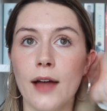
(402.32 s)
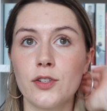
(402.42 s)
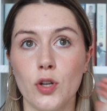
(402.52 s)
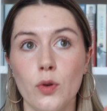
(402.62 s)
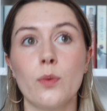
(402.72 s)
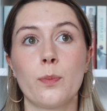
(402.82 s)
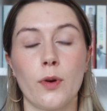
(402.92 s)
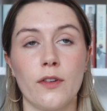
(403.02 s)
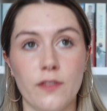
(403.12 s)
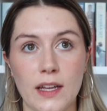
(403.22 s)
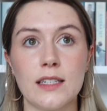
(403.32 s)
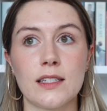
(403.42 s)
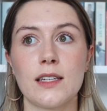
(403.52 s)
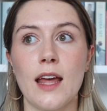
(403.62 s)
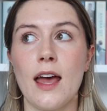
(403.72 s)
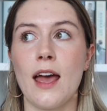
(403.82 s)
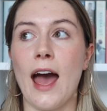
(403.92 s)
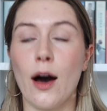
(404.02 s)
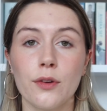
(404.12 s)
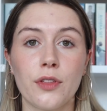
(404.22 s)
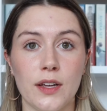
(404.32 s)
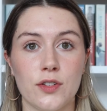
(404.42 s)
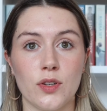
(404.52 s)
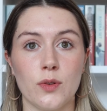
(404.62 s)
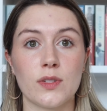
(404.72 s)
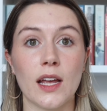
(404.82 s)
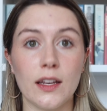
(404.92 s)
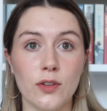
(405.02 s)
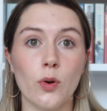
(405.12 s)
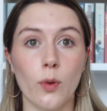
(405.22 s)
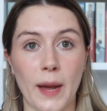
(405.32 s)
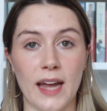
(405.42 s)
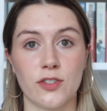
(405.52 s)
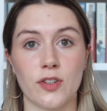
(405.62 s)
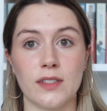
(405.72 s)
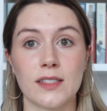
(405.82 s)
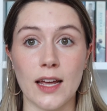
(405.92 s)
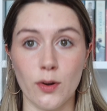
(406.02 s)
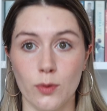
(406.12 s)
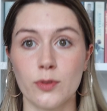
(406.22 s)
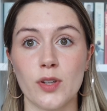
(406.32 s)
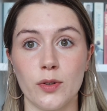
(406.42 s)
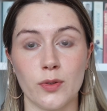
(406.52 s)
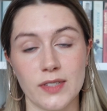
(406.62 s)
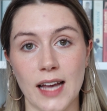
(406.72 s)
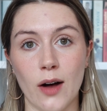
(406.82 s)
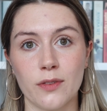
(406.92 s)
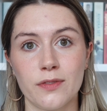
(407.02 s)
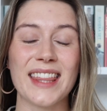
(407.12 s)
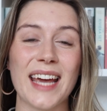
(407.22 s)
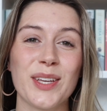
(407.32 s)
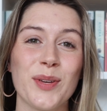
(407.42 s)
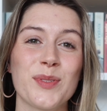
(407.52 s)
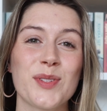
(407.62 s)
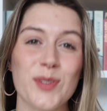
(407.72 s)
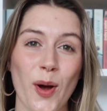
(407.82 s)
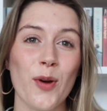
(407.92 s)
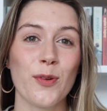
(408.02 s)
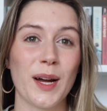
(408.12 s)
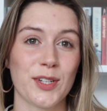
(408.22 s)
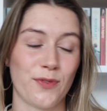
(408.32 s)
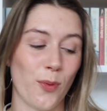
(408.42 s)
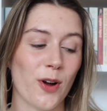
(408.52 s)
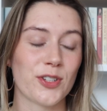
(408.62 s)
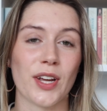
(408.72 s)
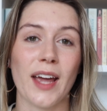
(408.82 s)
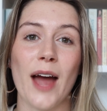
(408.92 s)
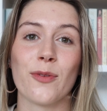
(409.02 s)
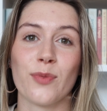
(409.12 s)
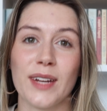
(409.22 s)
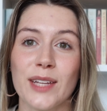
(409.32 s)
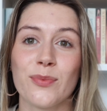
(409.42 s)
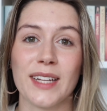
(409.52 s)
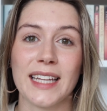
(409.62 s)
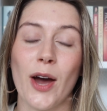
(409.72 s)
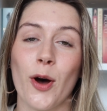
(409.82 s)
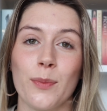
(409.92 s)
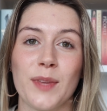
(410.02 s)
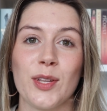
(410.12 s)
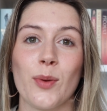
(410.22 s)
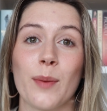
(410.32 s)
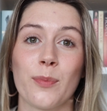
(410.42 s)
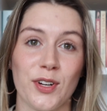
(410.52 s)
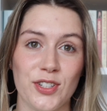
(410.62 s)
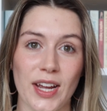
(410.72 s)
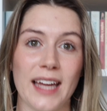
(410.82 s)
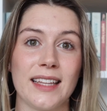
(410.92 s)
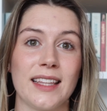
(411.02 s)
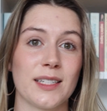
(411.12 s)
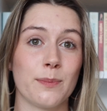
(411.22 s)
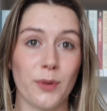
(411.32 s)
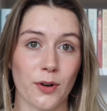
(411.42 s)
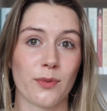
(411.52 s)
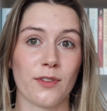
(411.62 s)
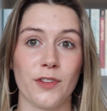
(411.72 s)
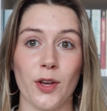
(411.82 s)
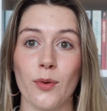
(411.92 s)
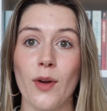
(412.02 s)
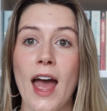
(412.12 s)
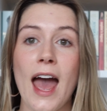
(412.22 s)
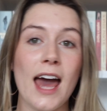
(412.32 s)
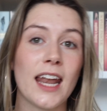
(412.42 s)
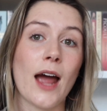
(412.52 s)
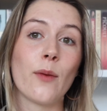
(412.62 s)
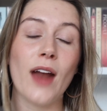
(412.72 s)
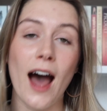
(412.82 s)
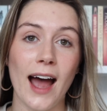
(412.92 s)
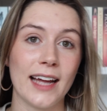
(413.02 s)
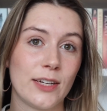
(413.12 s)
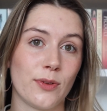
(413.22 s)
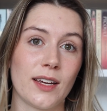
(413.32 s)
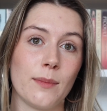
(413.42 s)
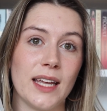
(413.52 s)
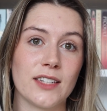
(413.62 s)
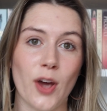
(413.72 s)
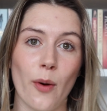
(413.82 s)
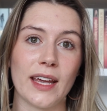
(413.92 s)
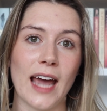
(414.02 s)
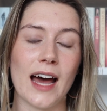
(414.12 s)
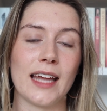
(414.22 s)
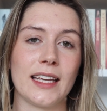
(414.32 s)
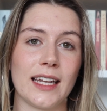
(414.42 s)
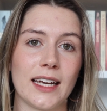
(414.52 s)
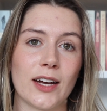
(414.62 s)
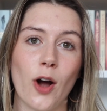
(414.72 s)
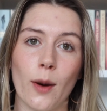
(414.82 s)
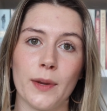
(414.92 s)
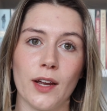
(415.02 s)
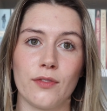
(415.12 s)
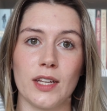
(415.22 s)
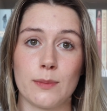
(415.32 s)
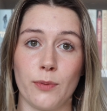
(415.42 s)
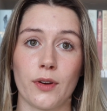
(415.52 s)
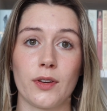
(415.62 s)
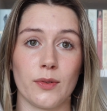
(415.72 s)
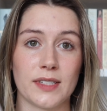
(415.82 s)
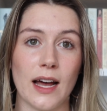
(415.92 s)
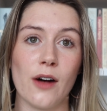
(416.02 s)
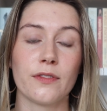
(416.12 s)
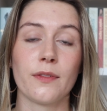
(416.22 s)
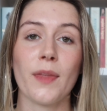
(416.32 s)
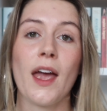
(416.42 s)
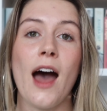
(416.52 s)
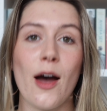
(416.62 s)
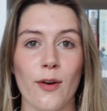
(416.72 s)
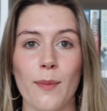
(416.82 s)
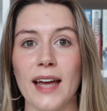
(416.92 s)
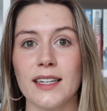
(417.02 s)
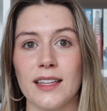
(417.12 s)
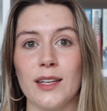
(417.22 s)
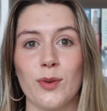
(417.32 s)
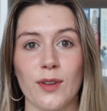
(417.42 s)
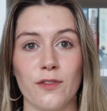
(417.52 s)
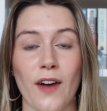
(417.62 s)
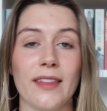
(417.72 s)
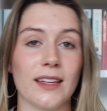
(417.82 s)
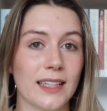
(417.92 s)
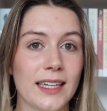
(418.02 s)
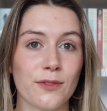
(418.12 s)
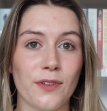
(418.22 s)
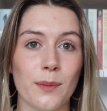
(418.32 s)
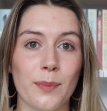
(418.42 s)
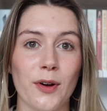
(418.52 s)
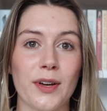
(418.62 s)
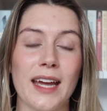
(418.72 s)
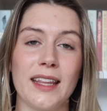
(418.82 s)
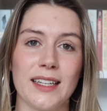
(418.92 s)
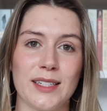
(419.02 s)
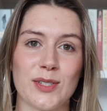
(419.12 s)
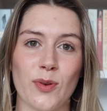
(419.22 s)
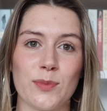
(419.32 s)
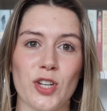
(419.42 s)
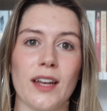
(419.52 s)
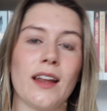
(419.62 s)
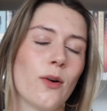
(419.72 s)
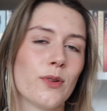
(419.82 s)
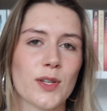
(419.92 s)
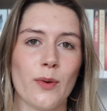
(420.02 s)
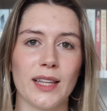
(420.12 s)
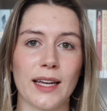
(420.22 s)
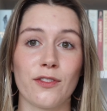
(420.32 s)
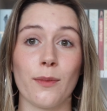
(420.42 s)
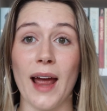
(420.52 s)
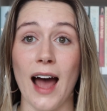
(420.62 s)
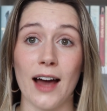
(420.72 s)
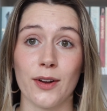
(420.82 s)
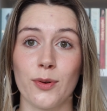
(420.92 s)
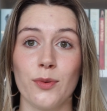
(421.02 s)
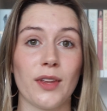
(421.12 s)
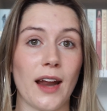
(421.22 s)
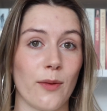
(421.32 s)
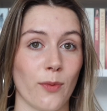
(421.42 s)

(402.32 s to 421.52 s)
to prevent health issues in your patients and also yourself. Thank you so much for watching. I really, really hope that you appreciated this book review, and I would highly recommend going out and getting a copy of this book yourself. A reminder that you can find the link for the book in the description, also a link for my article that I